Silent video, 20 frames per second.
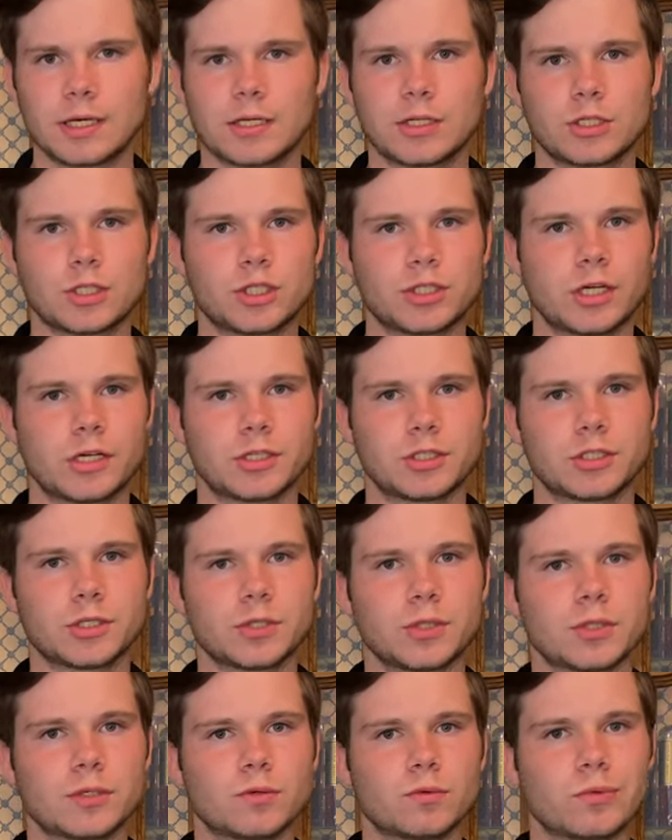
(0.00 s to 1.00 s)
Such
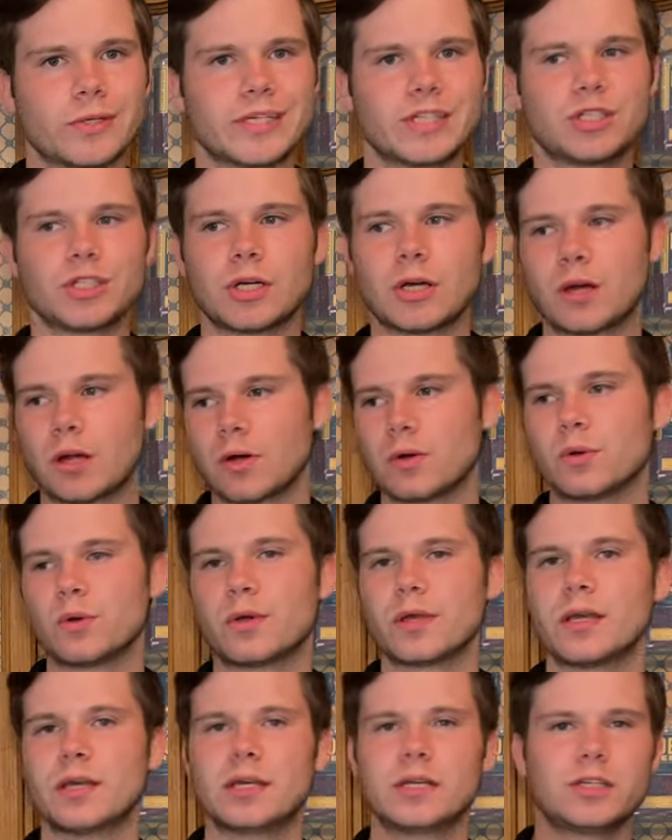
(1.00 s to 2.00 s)
good rich oak,
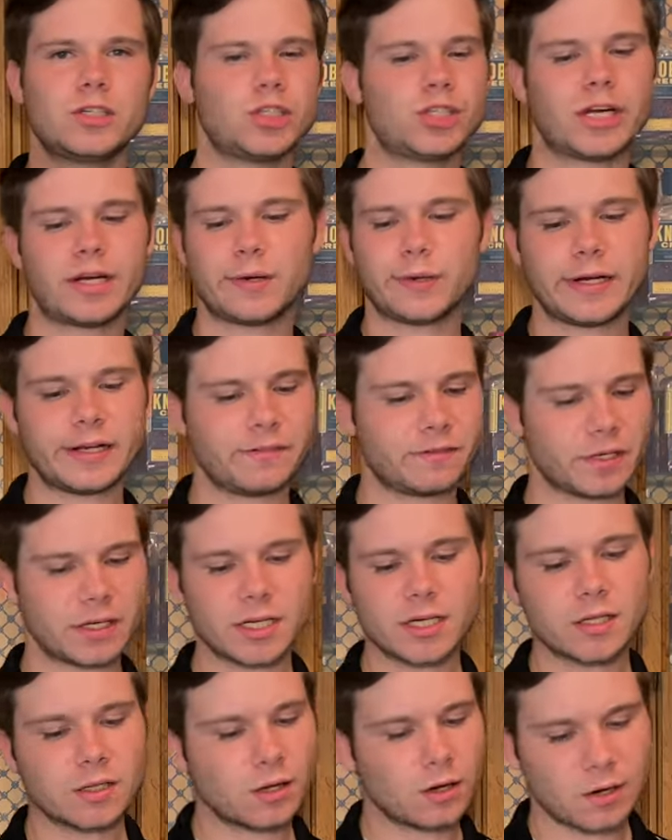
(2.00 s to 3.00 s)
cherry,
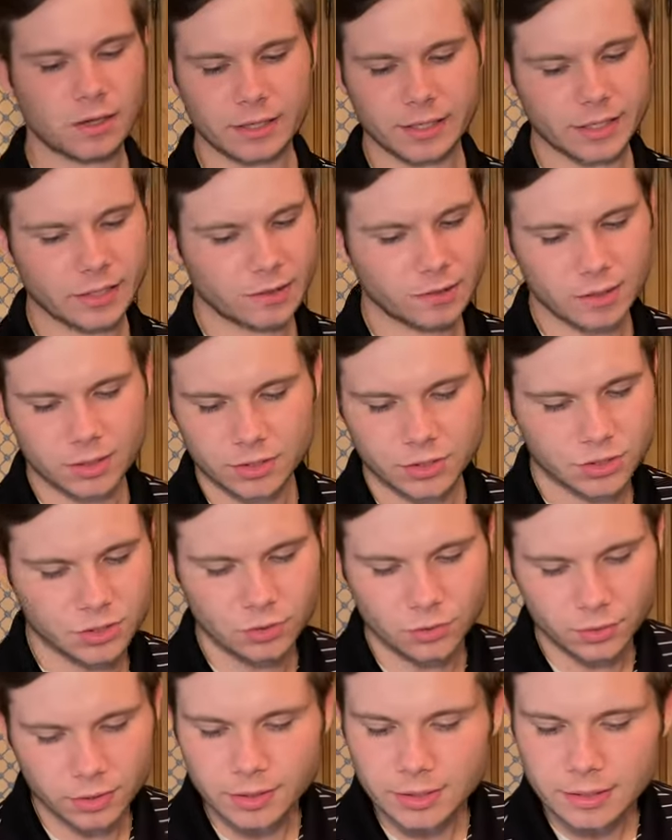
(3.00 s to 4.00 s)
vanilla on here,
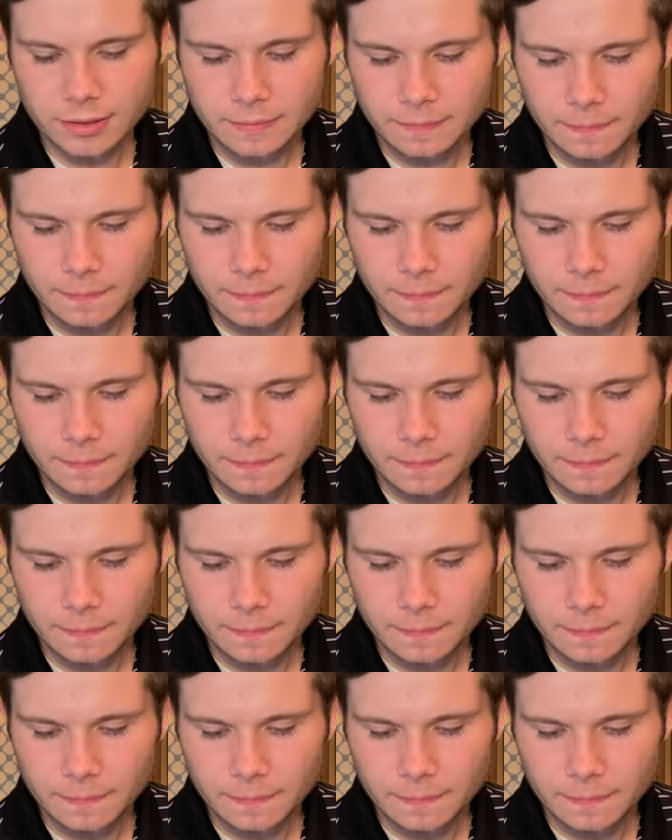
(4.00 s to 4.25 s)
so good.